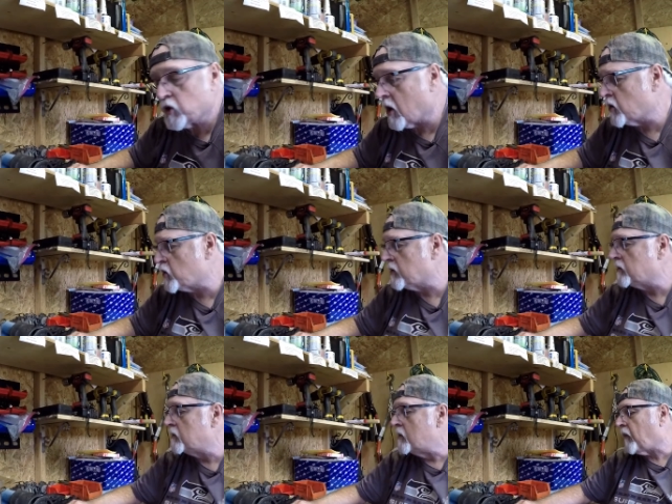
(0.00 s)

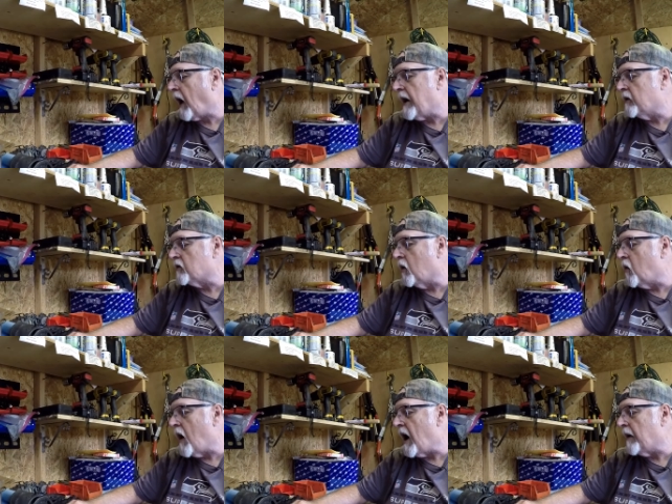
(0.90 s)
charger. I don't
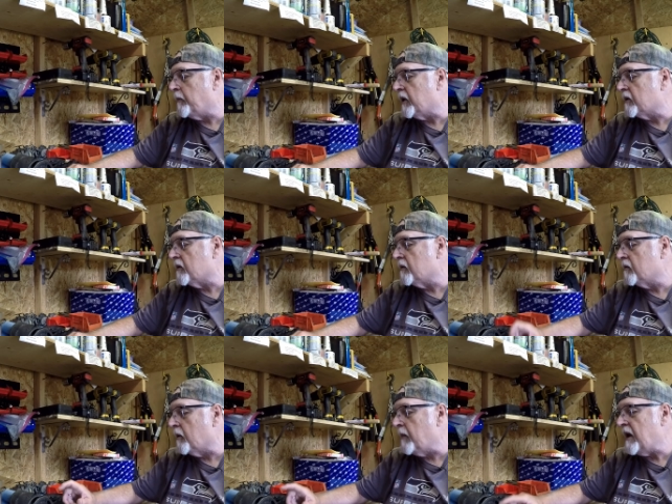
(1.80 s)
know why, but
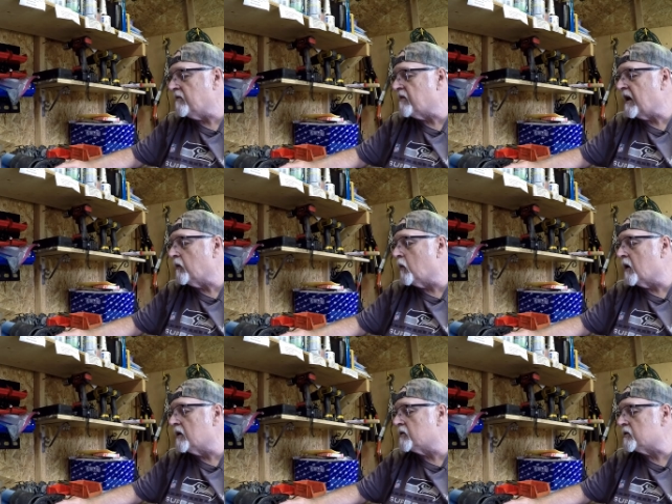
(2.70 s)
the main thing
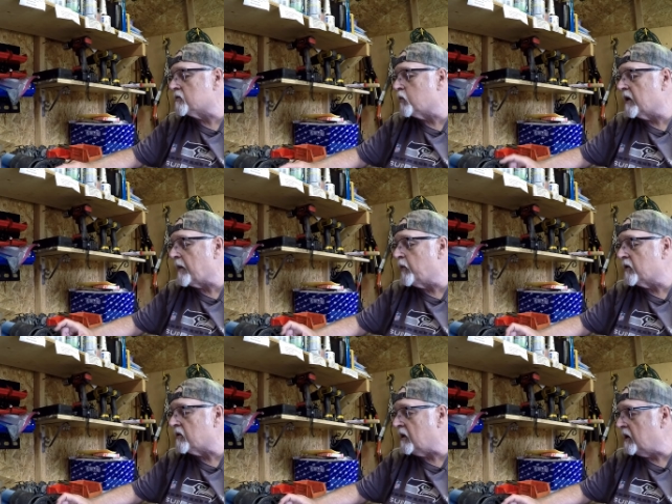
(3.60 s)
is when I
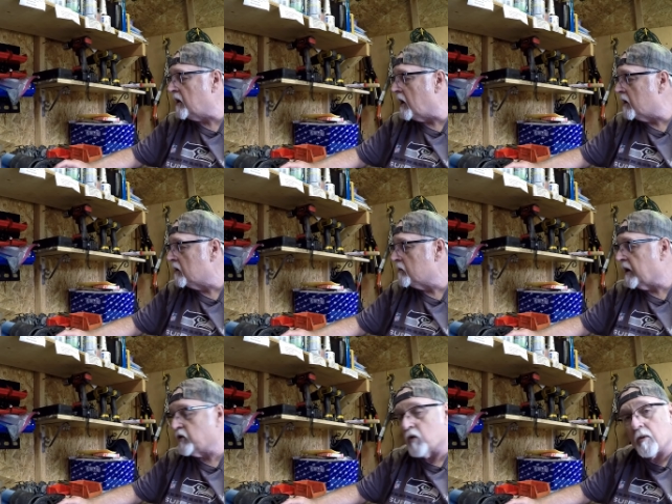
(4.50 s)
put the
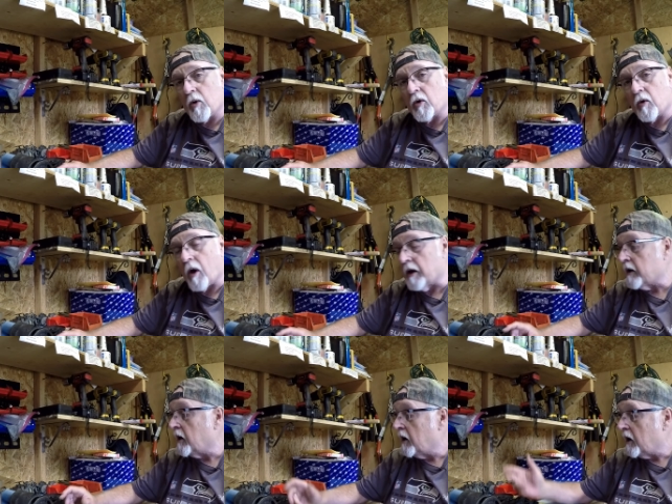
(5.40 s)
my drill motor on
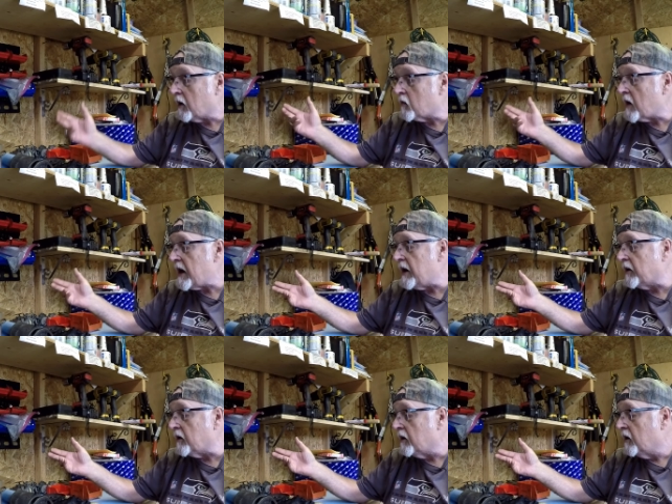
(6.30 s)
it, it
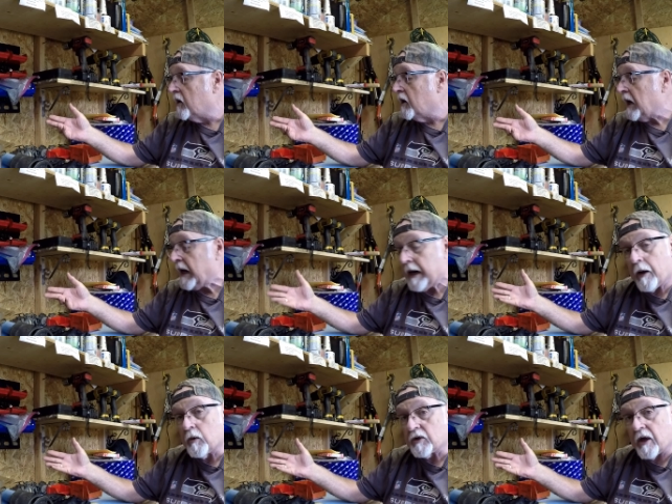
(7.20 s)
ran
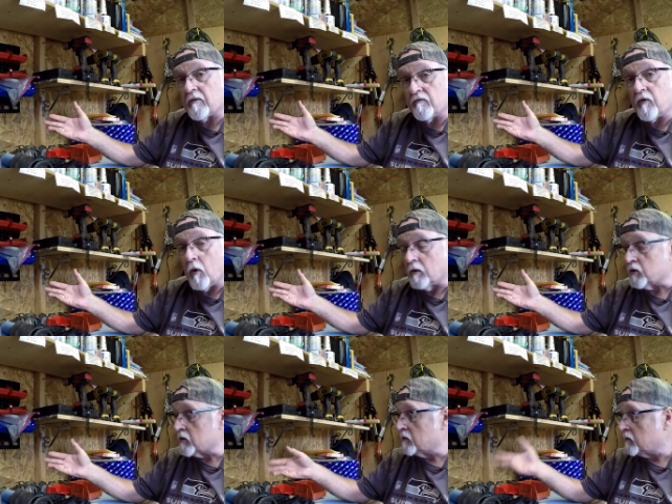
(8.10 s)
and I was getting
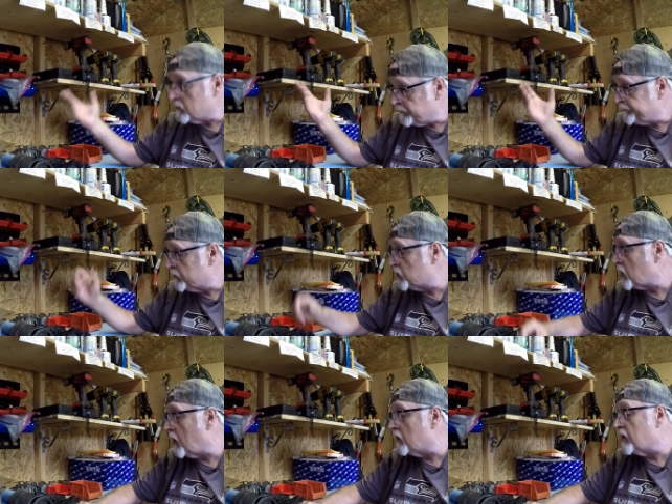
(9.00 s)
volts.
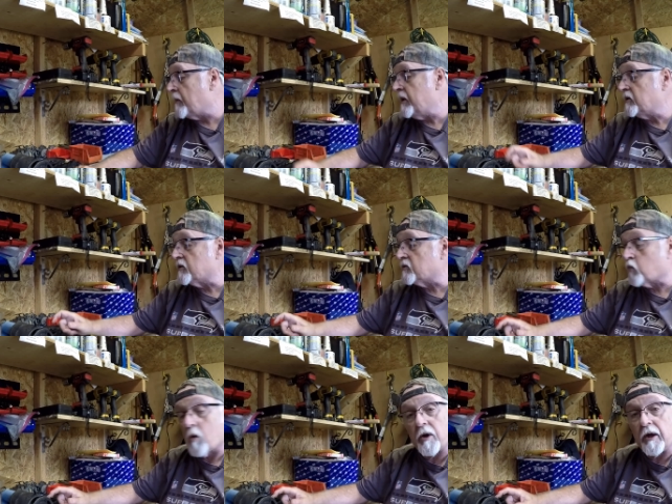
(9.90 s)
So that means
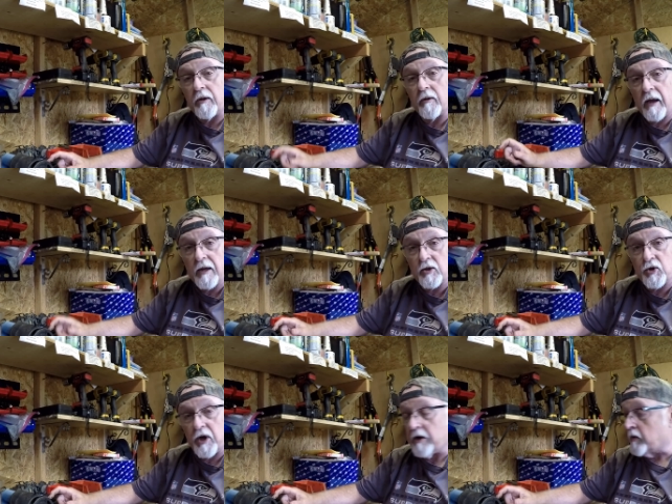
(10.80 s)
it's working as
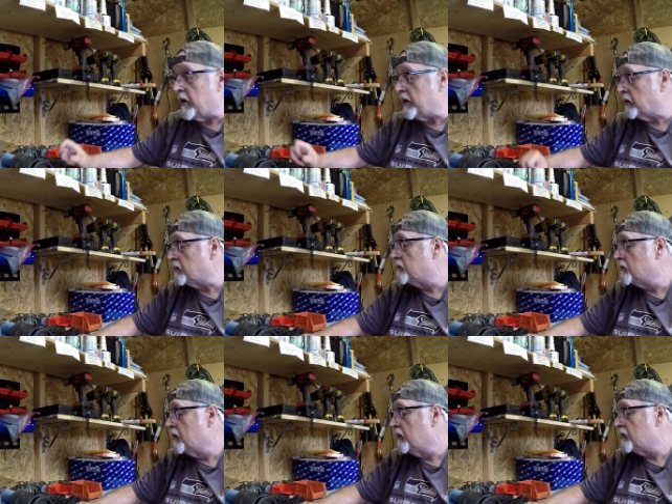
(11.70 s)
a generator.
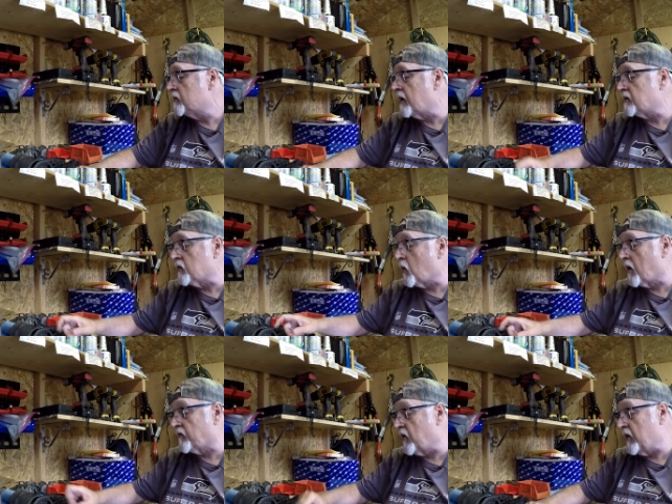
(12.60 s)
It doesn't
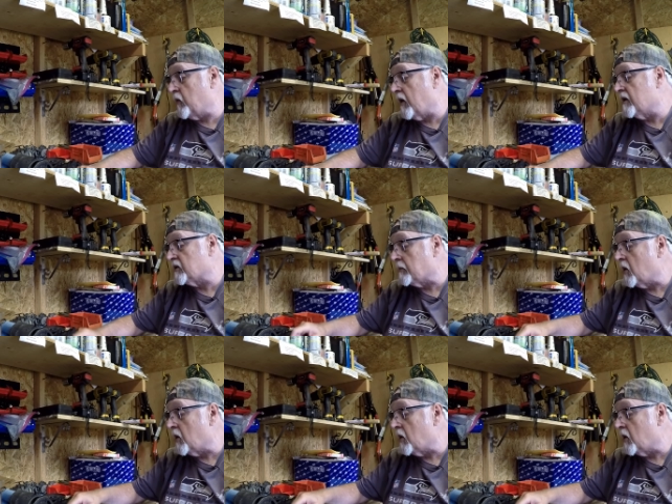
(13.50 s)
work very well as a